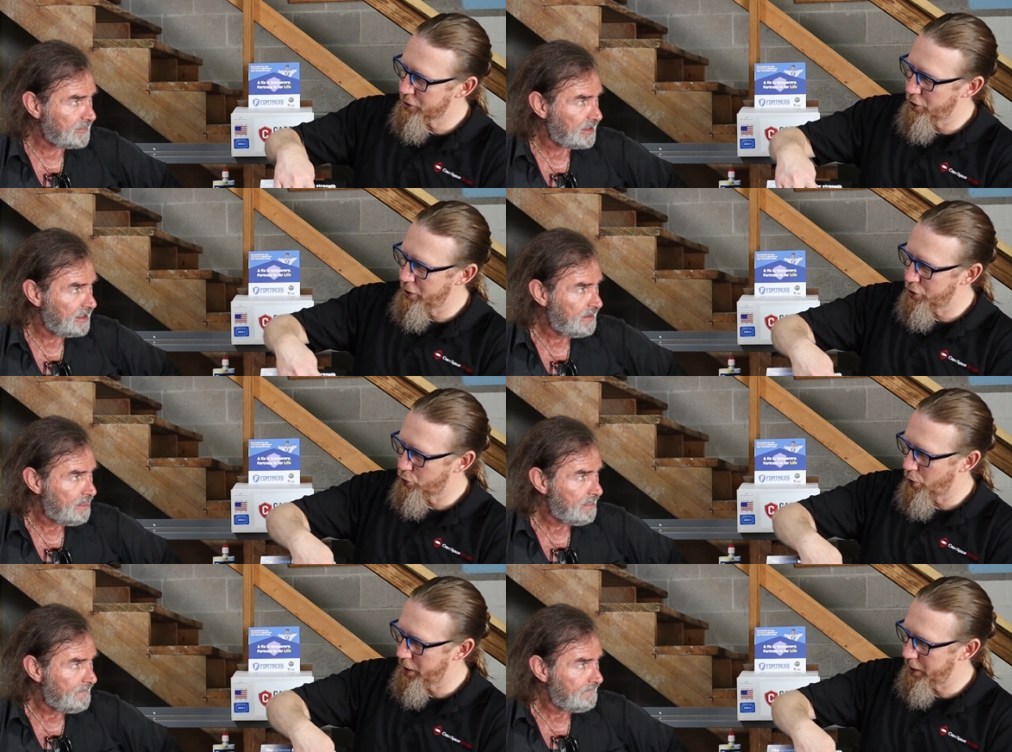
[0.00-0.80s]
Speaker 1: as good
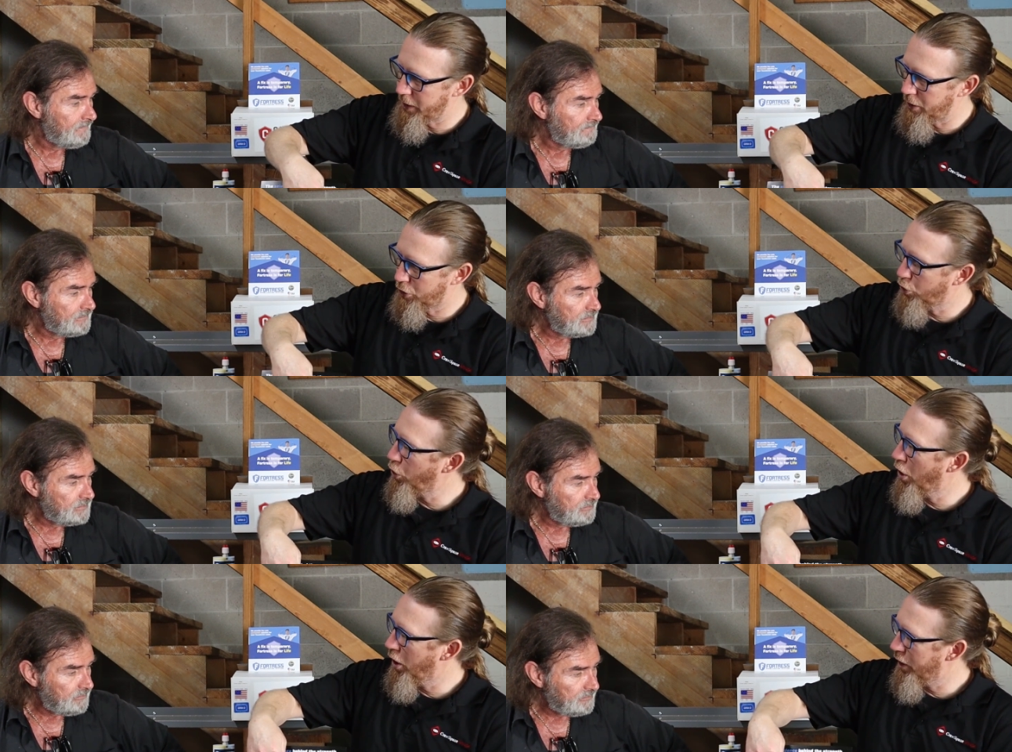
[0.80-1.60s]
as running it
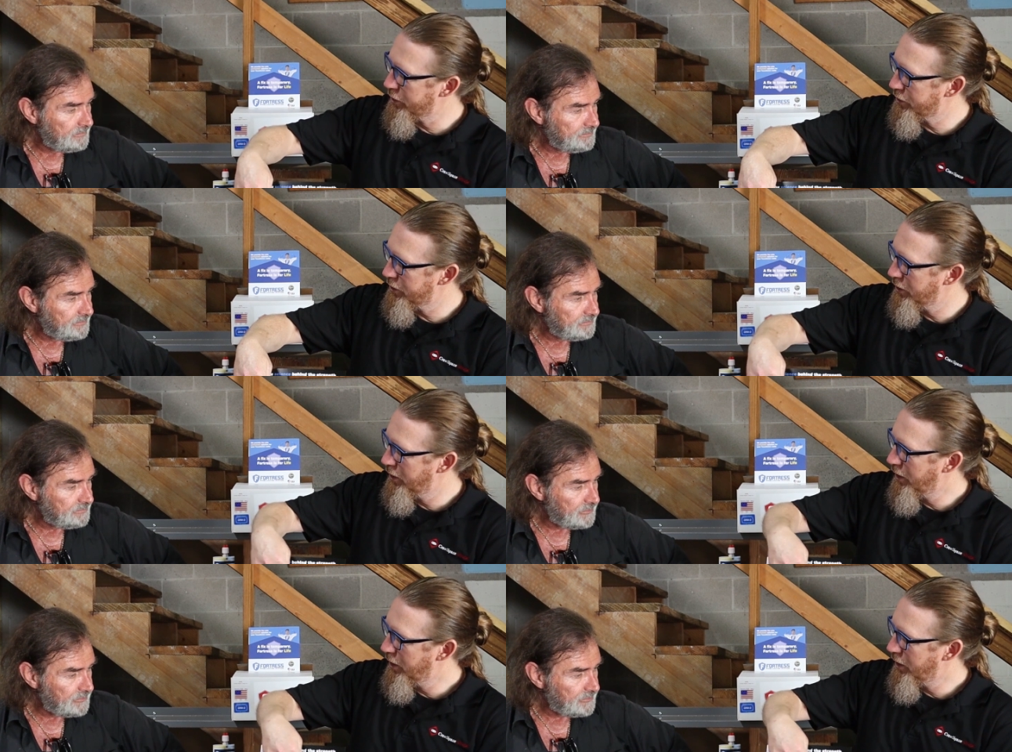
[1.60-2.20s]
across.